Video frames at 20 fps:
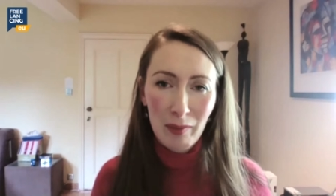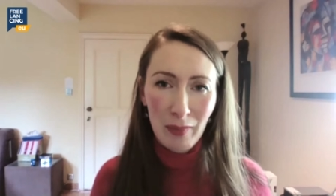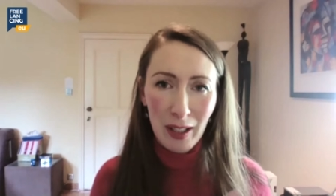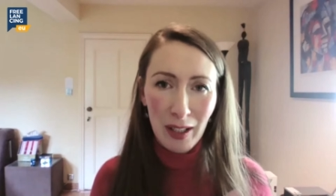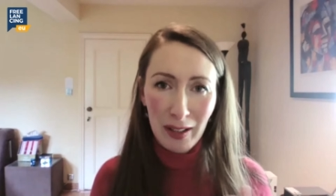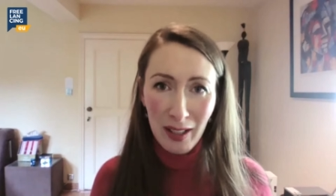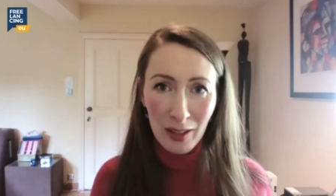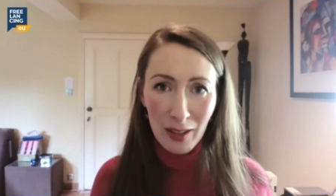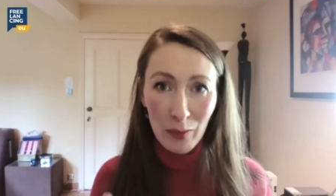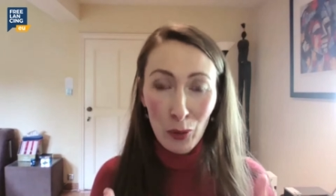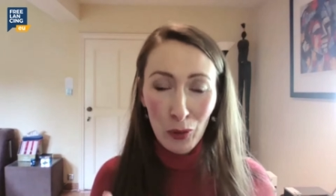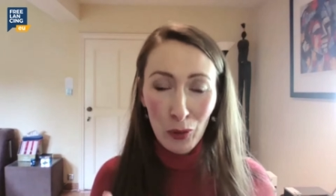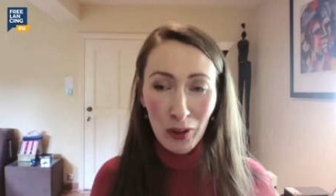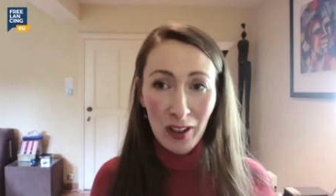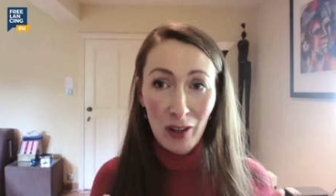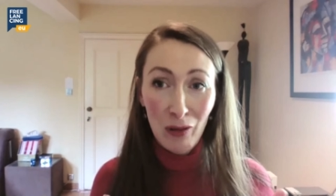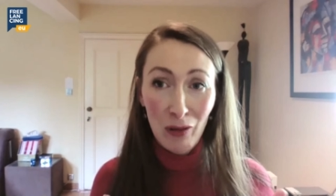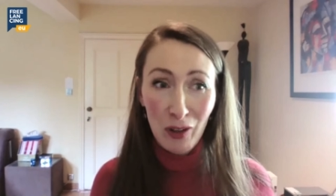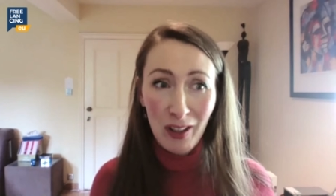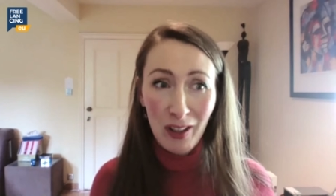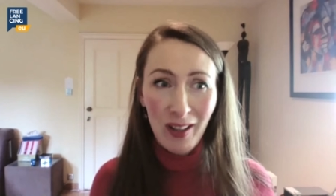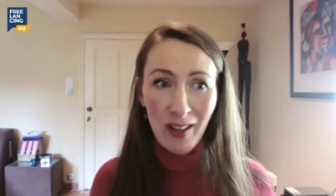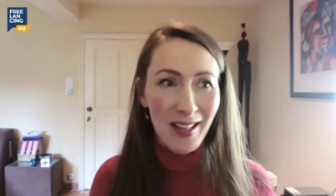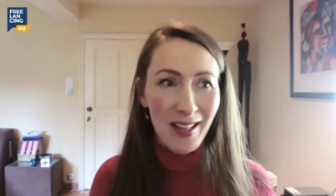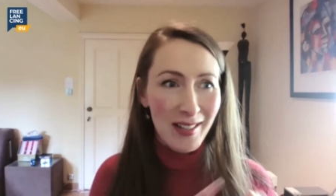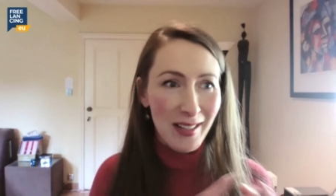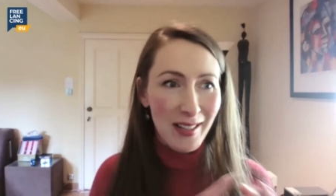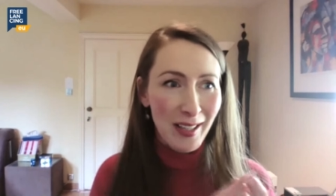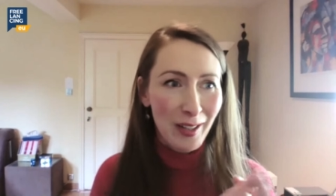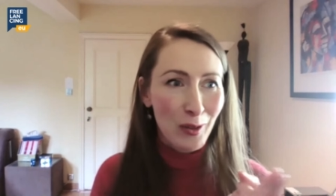At that point, I
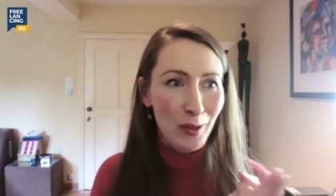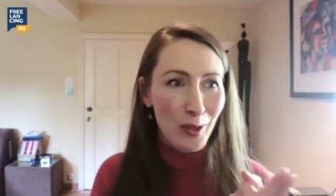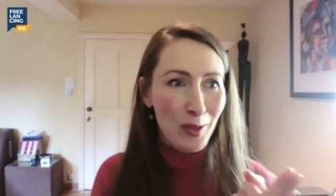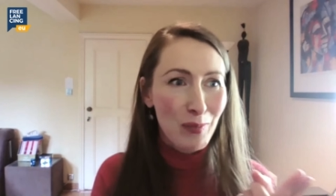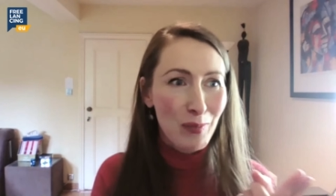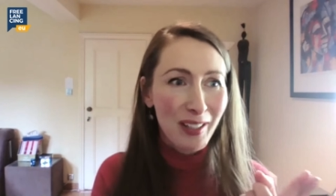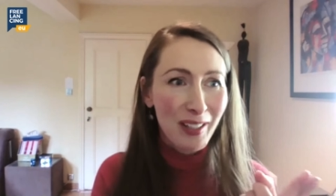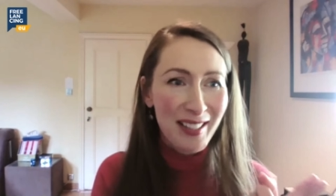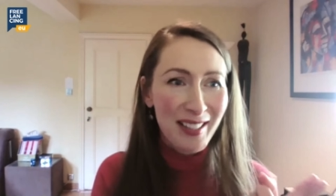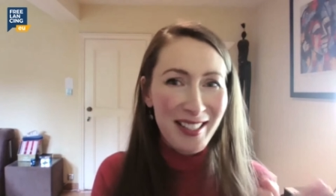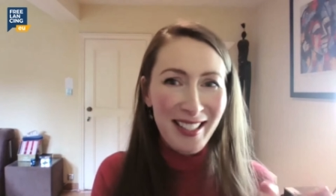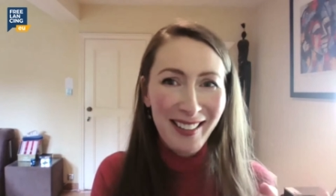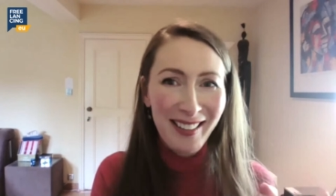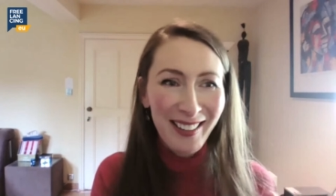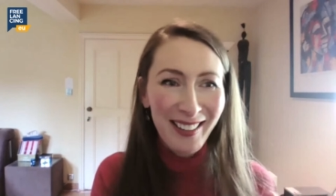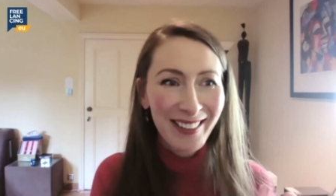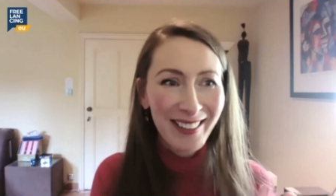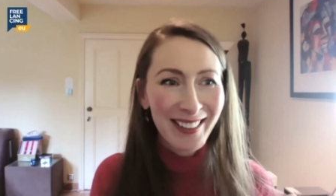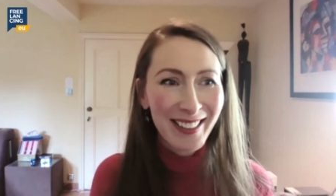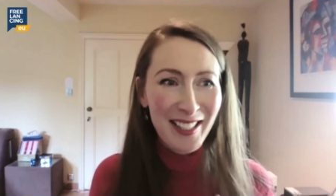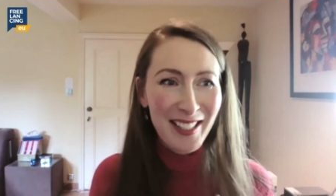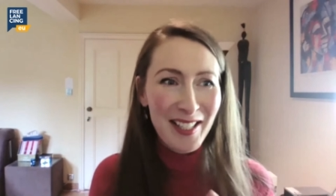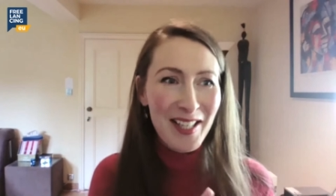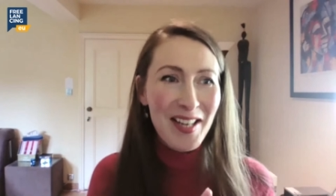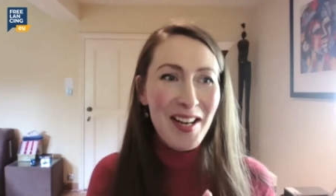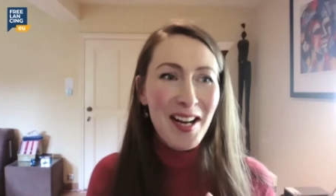realized I lost biggest client.